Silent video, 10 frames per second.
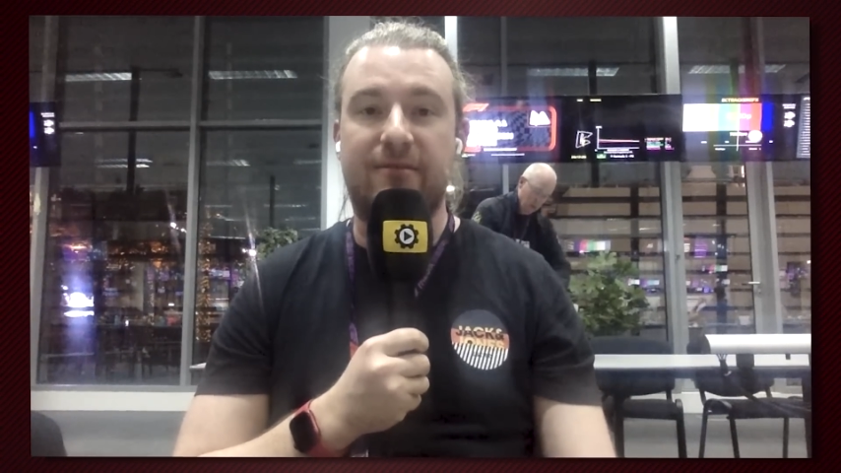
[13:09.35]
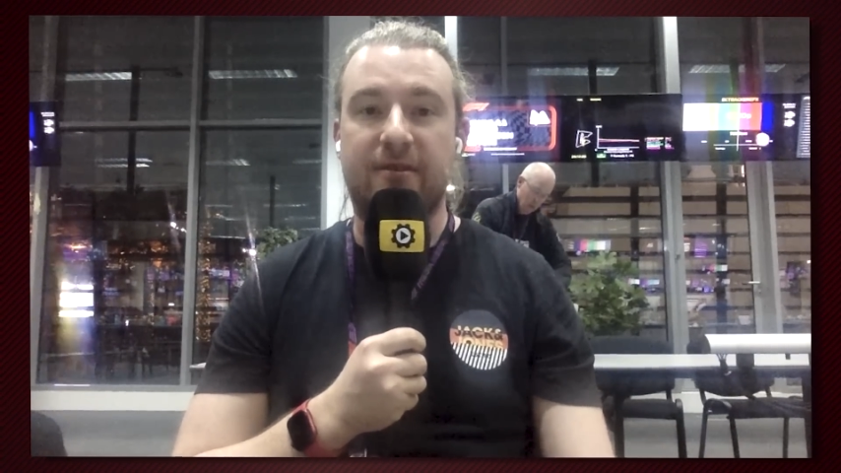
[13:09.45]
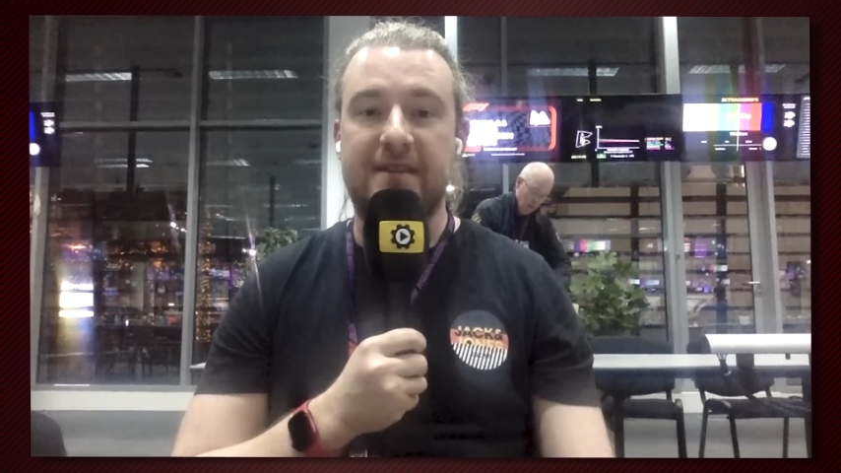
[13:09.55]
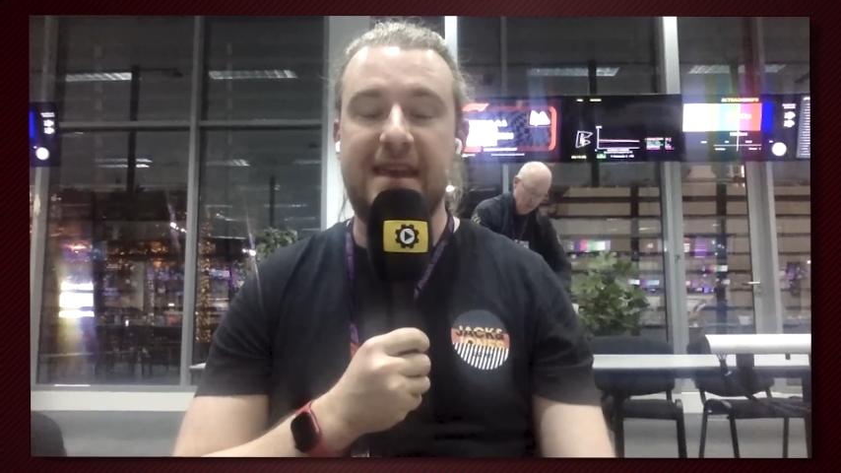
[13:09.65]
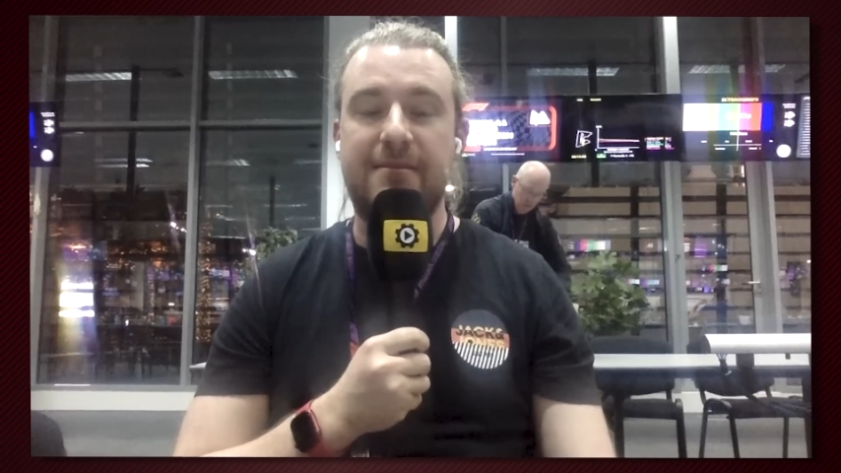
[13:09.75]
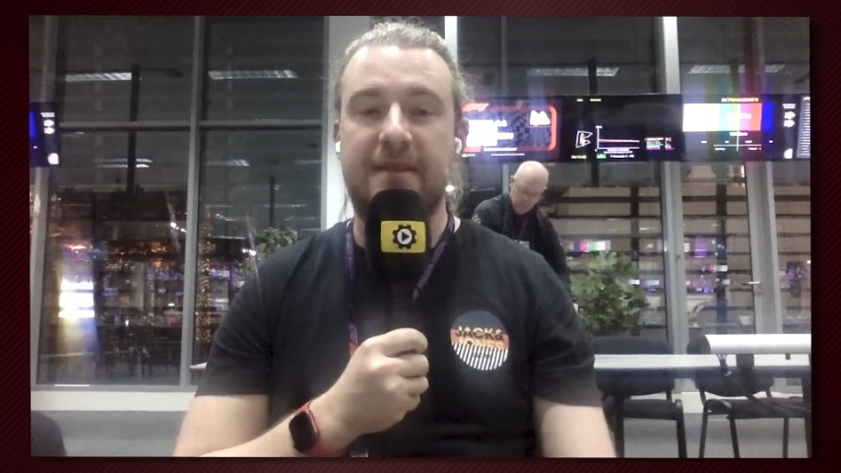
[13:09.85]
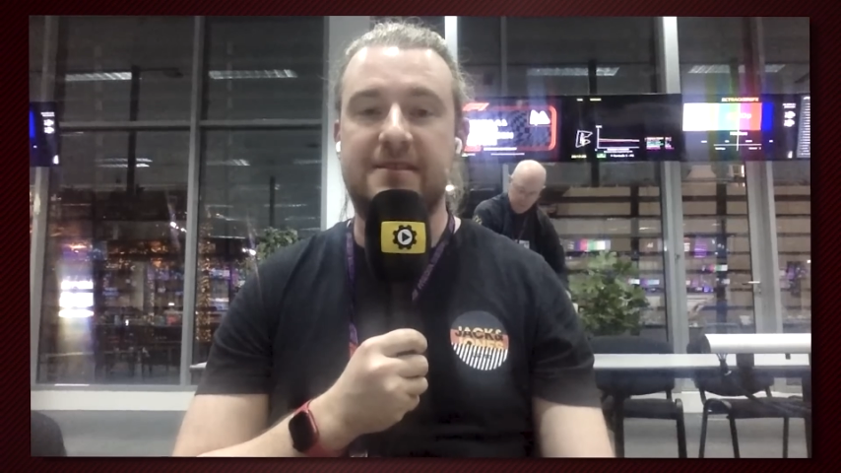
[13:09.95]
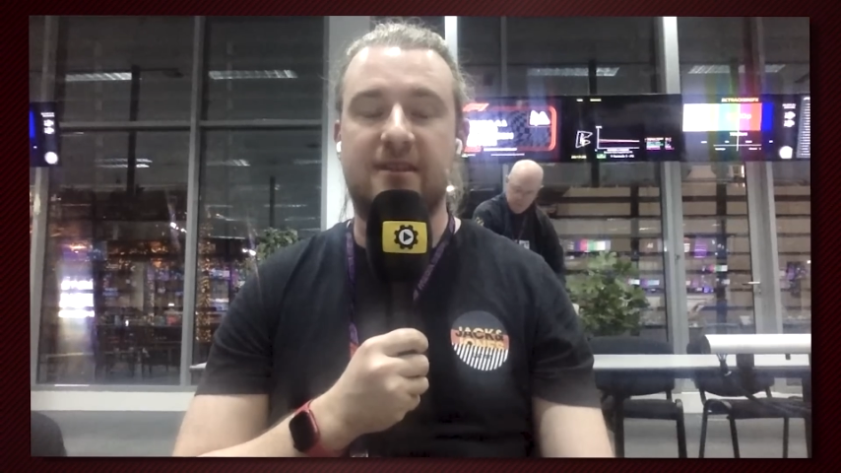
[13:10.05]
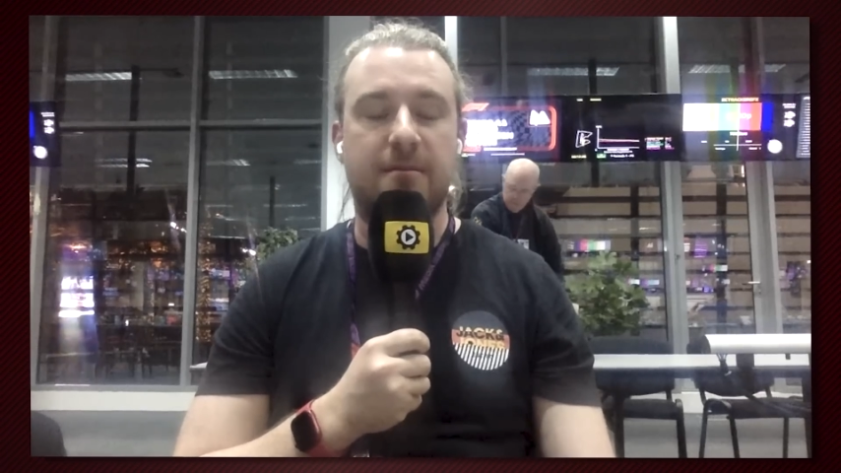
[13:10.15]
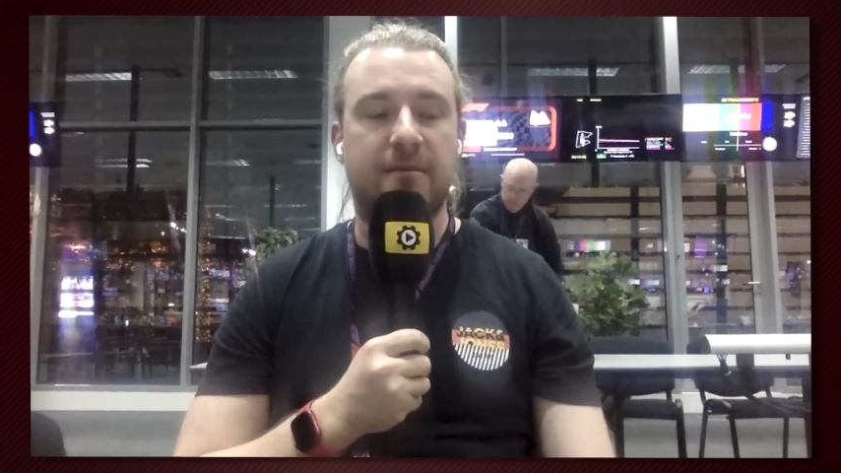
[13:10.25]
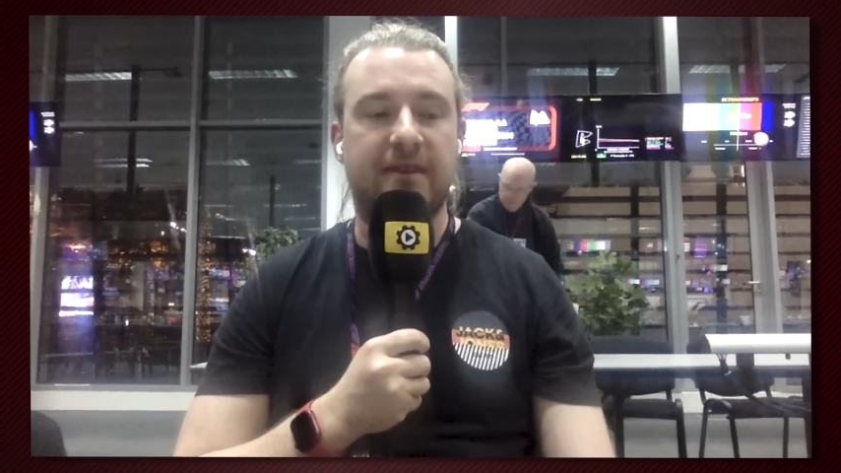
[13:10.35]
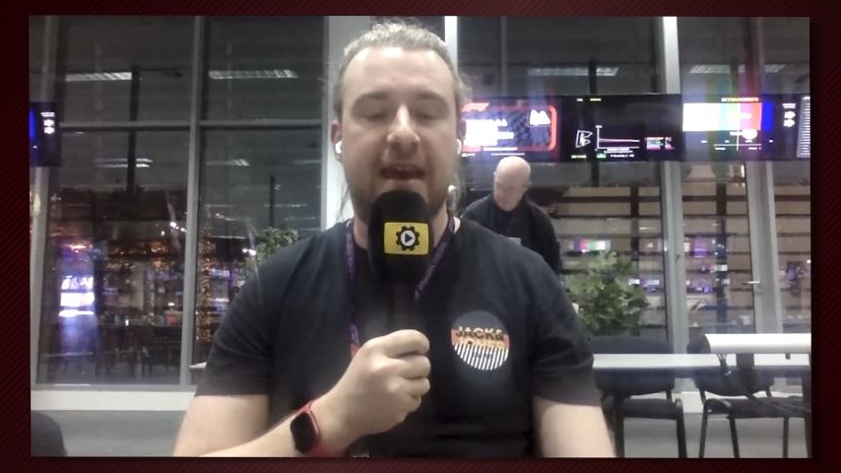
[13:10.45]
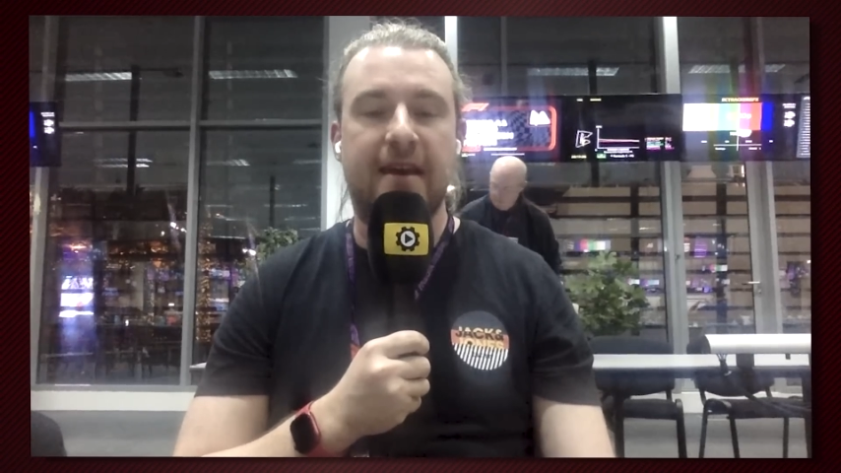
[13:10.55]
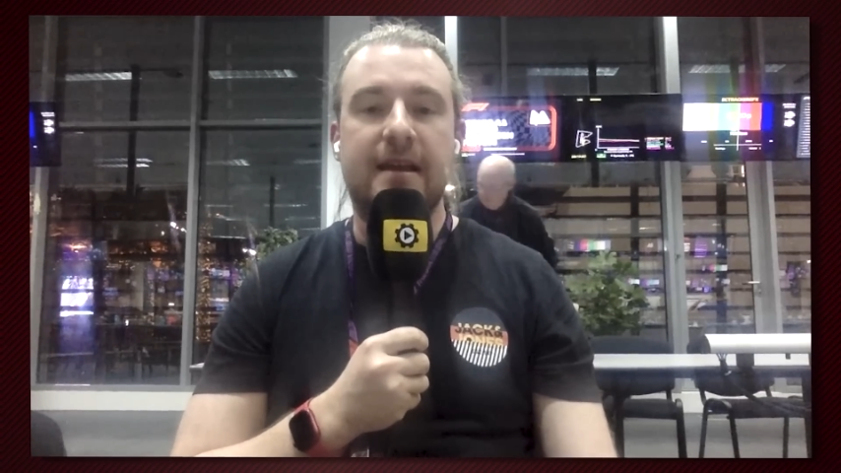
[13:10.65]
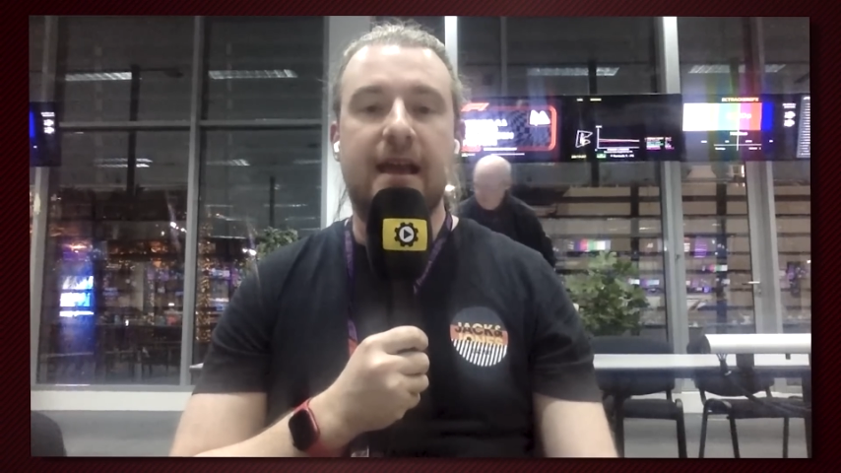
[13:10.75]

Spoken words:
for the team at this time of year.